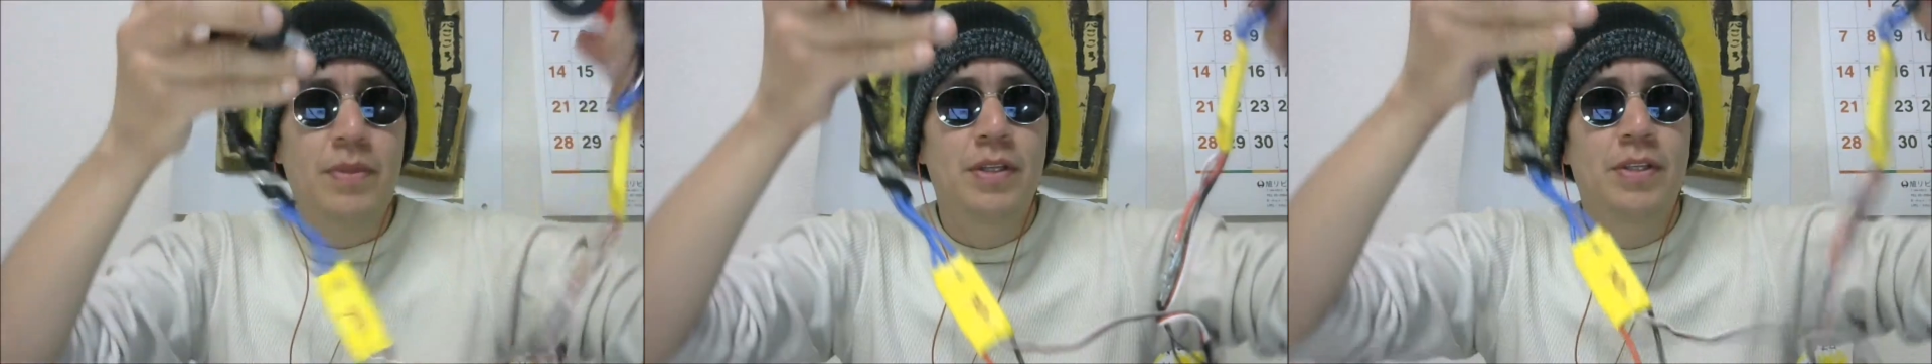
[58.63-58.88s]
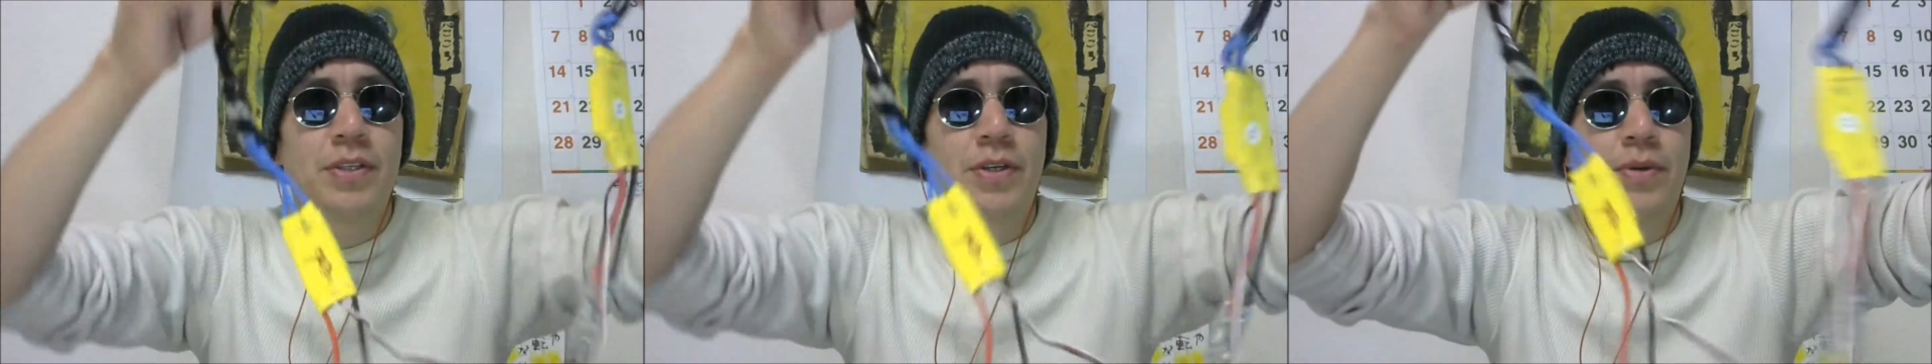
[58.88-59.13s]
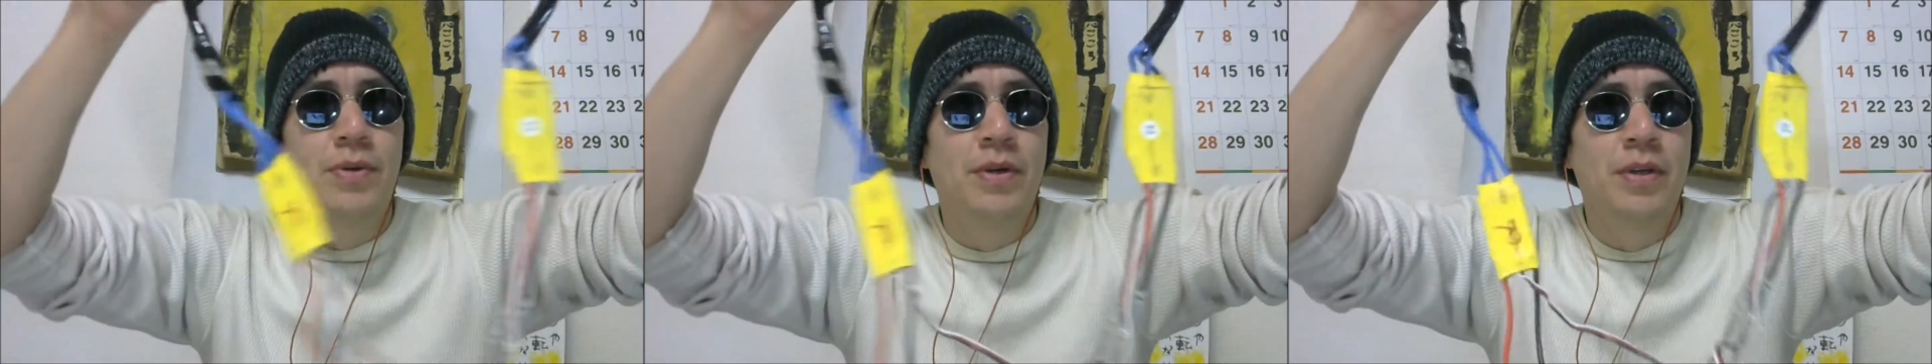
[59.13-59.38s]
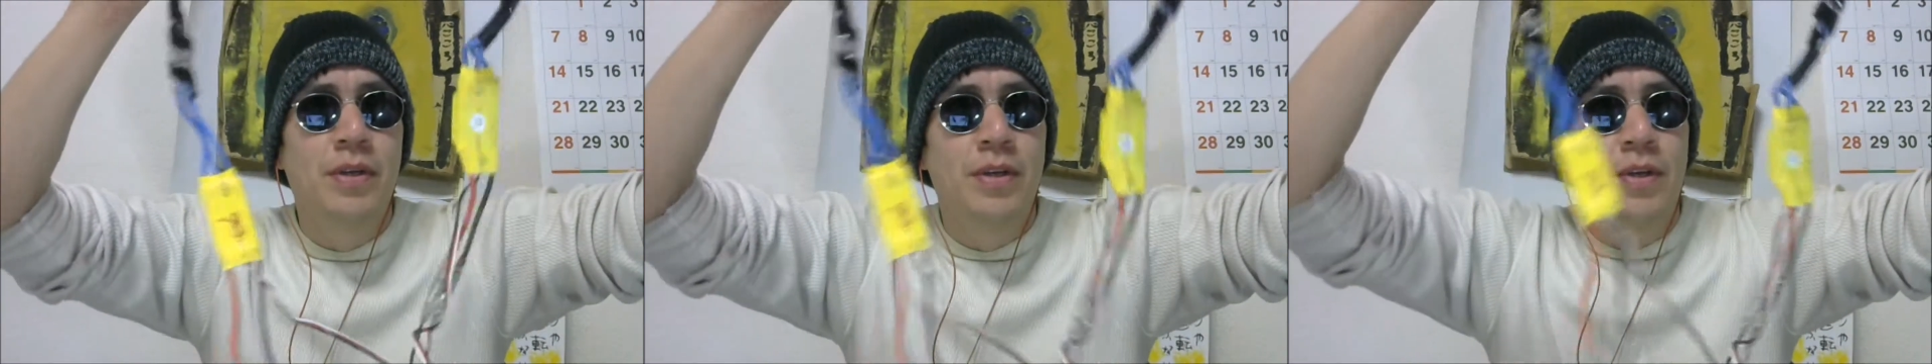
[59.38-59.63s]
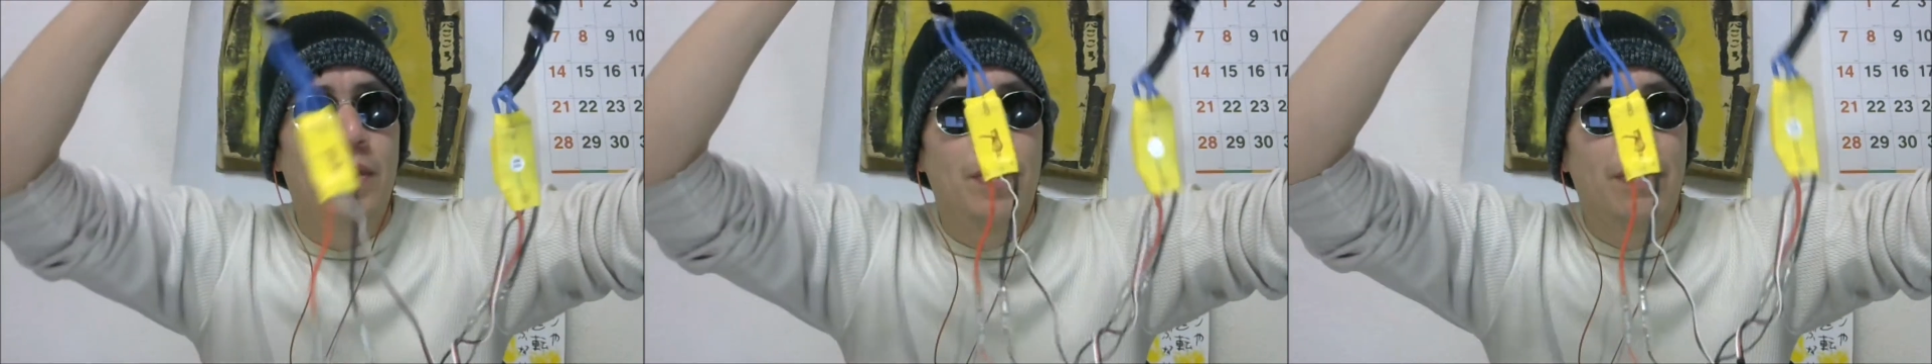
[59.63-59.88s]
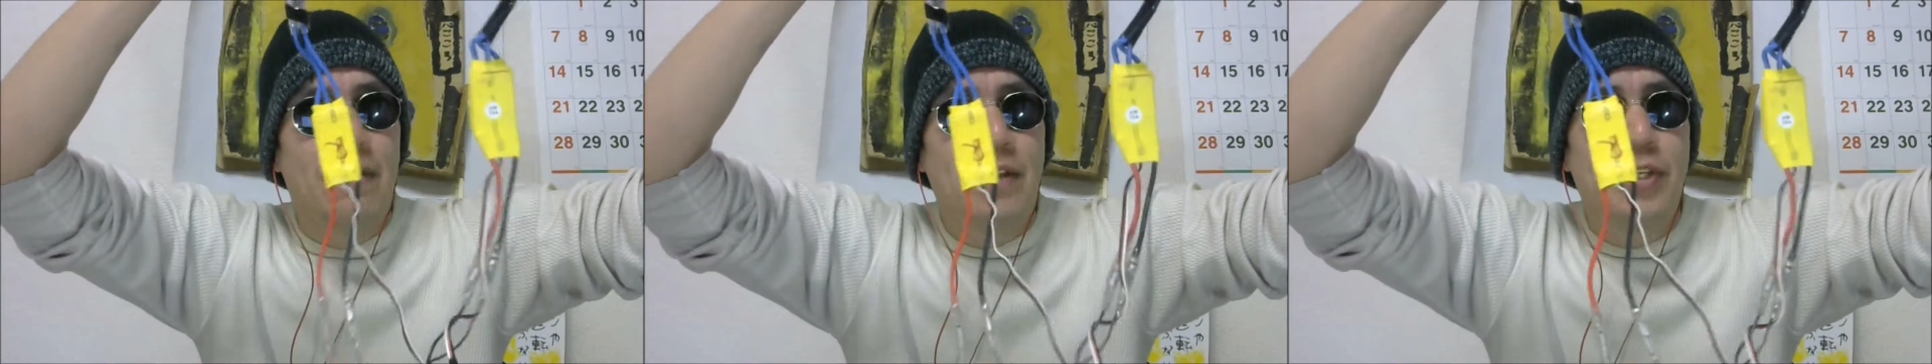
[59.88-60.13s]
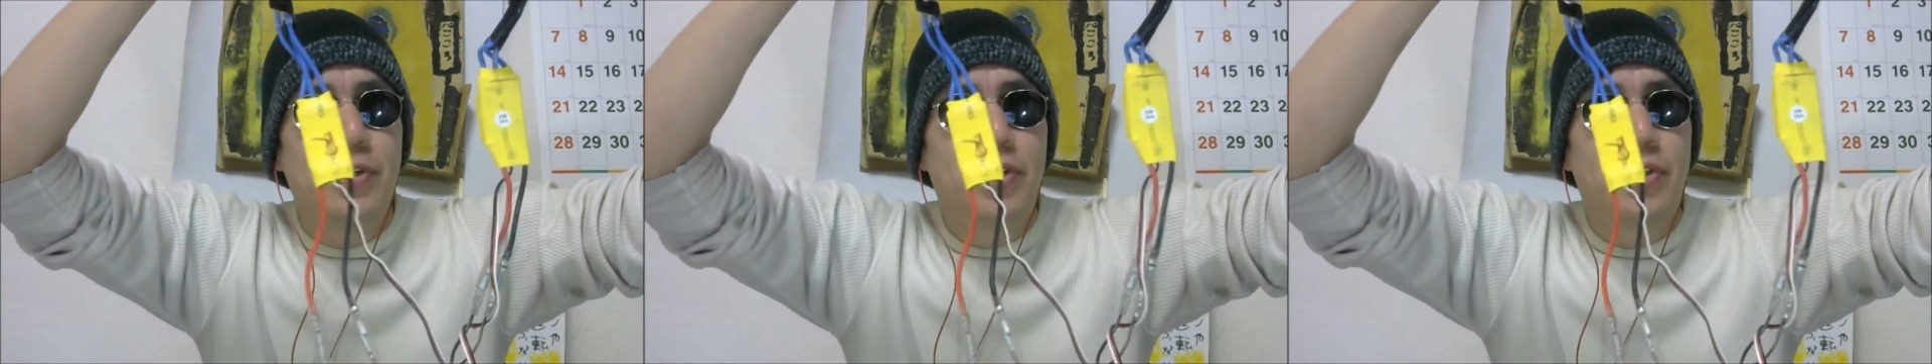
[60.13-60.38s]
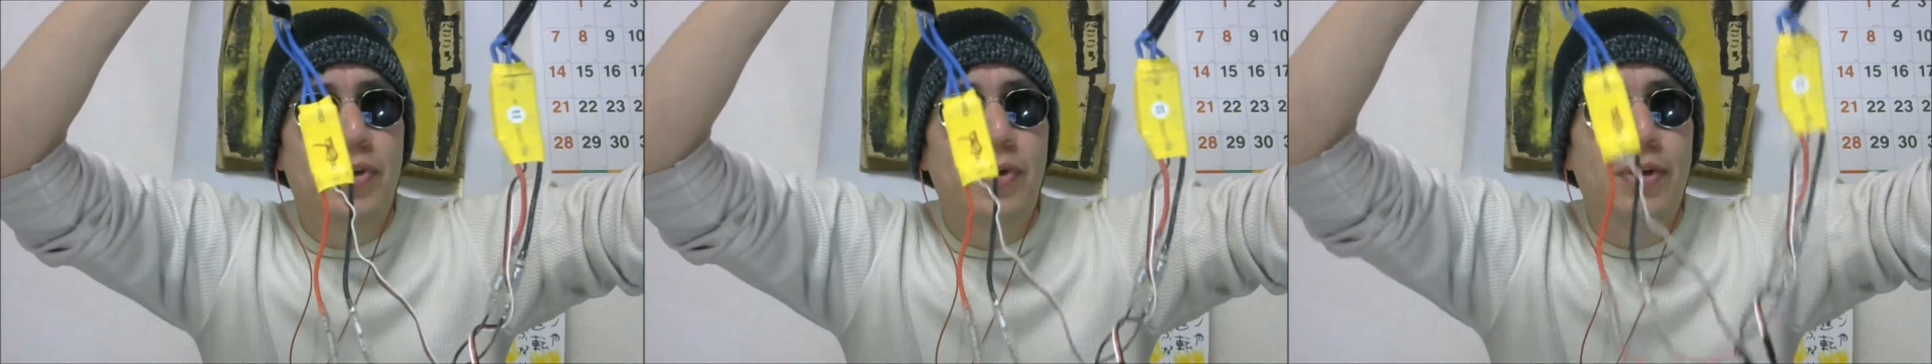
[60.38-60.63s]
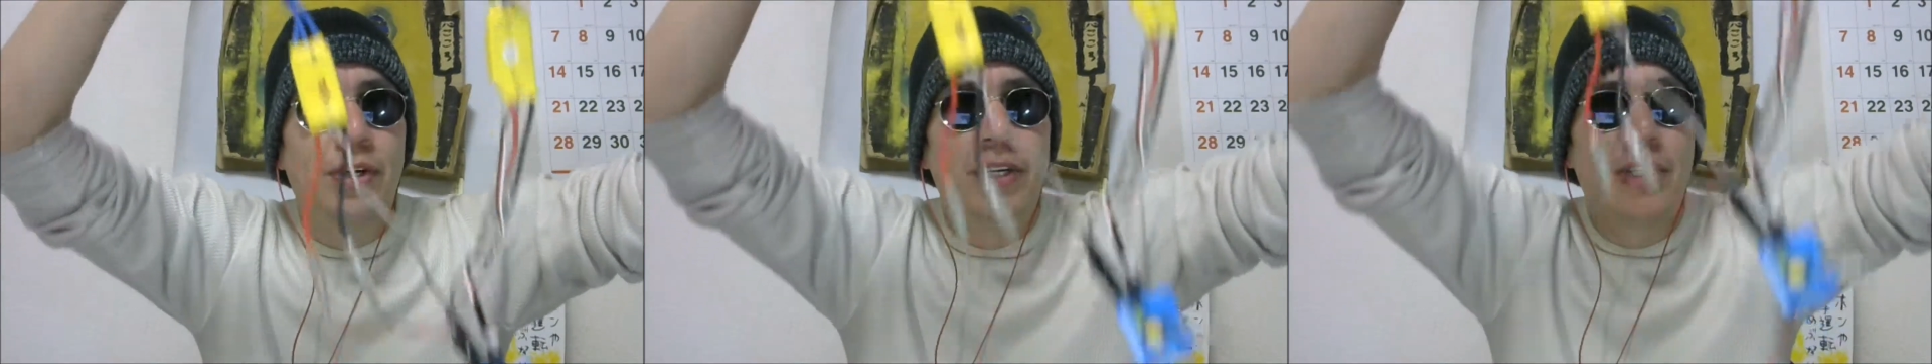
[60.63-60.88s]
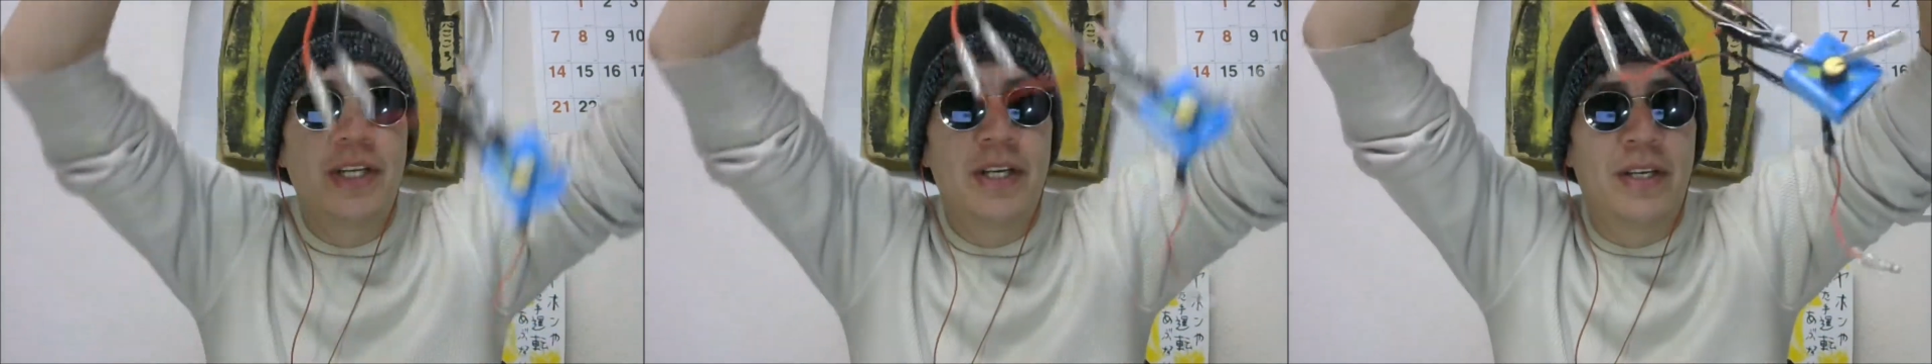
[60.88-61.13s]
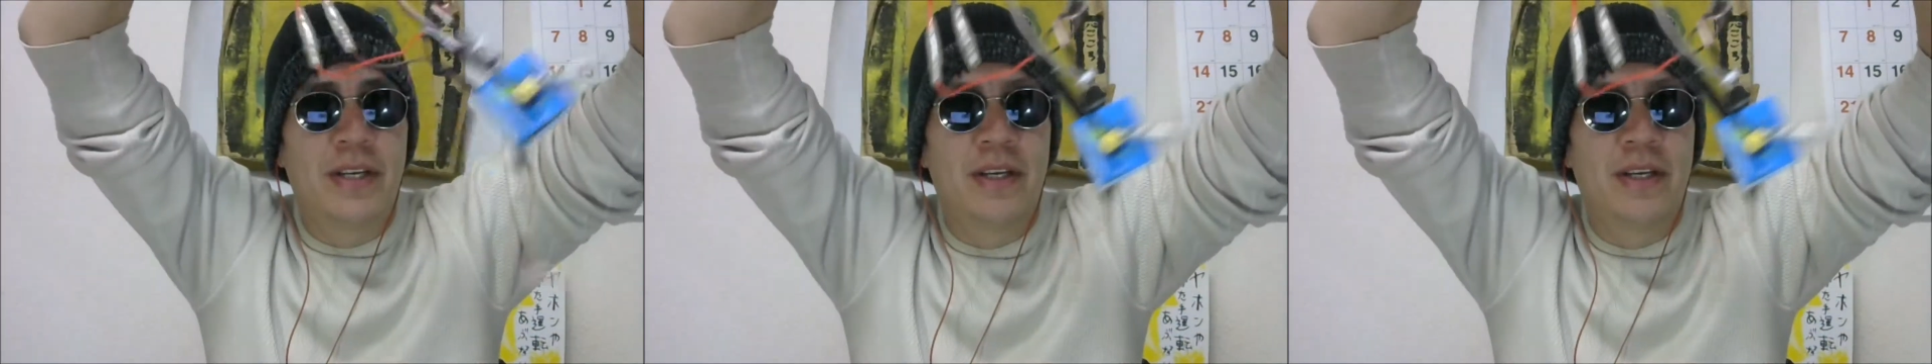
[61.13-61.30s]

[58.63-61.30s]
So we have the two controllers.